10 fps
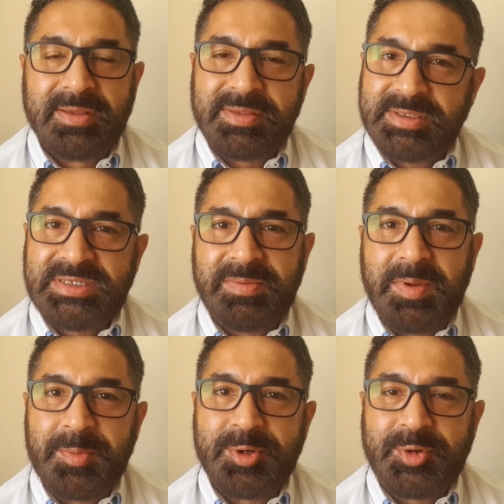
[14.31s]
This time
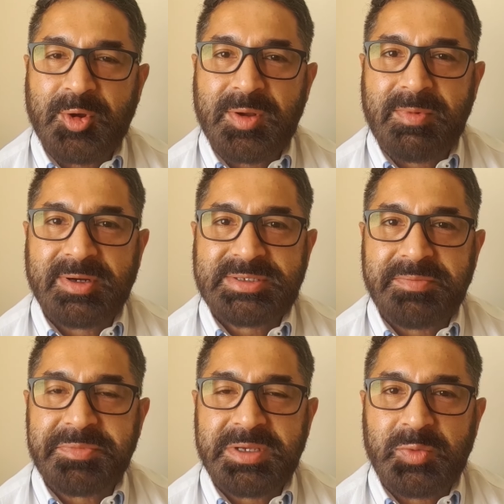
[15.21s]
I'm going to talk about
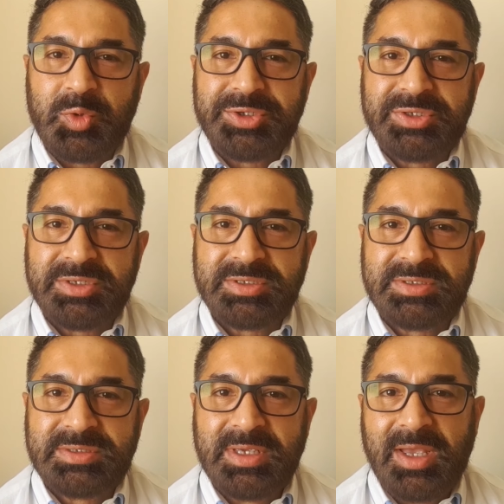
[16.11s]
something which
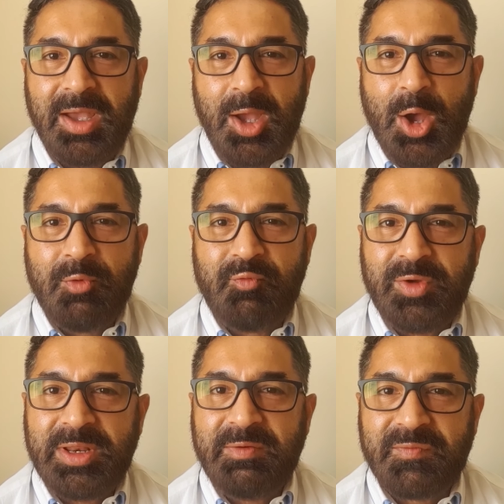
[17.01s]
is a
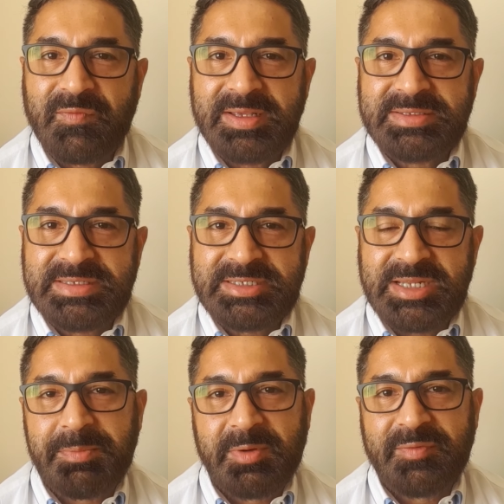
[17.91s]
very fancy
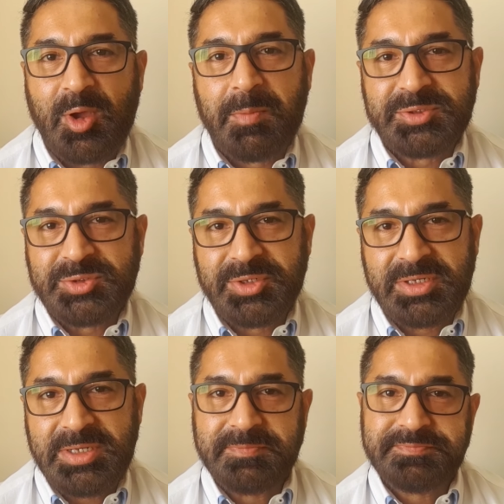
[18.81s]
type of an
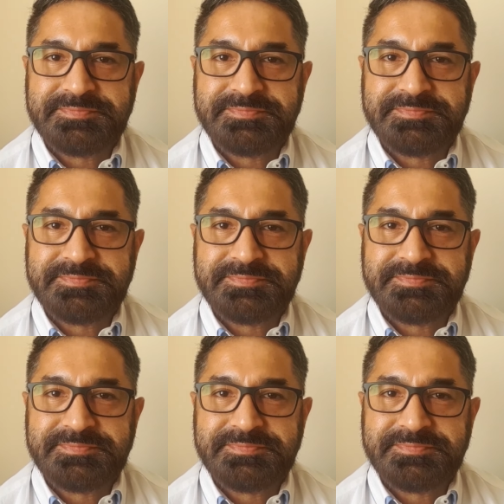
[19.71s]
opportunity.